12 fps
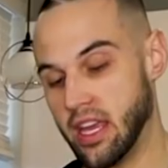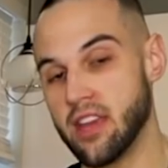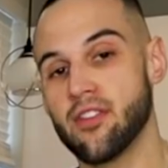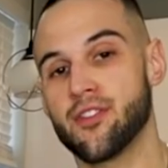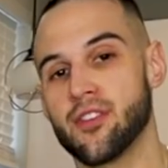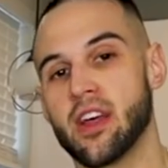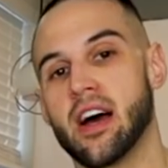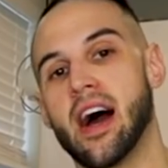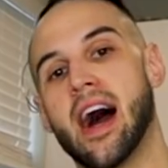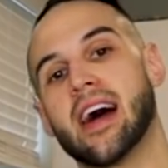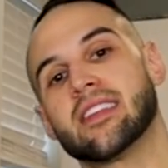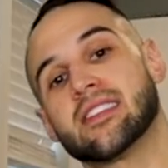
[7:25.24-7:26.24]
Even for the
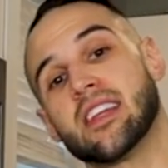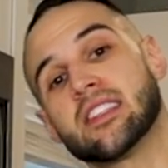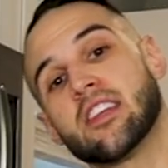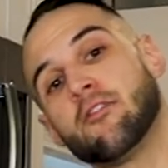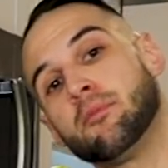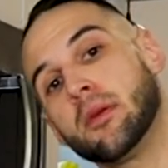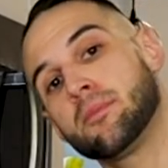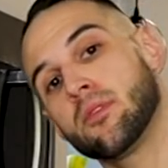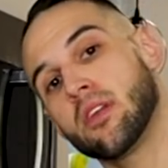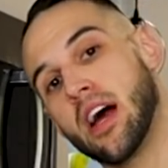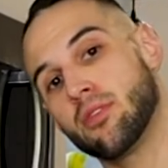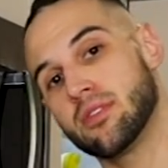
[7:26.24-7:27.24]
hot sensitive
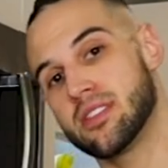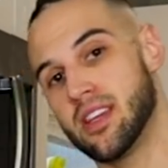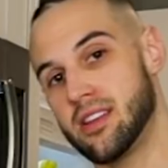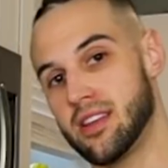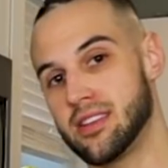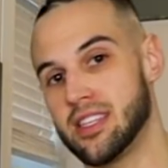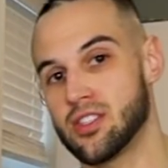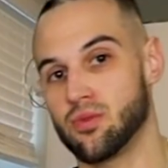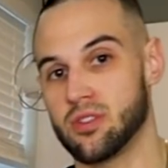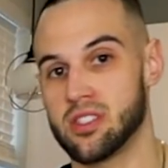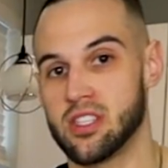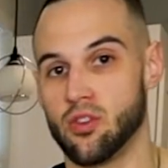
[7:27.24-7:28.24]
people, I would say that this
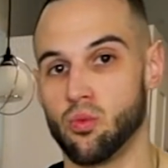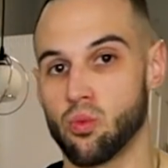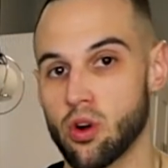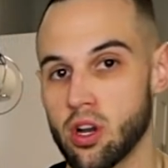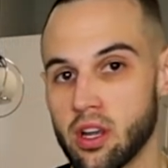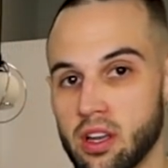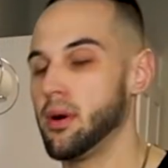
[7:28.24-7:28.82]
will still work,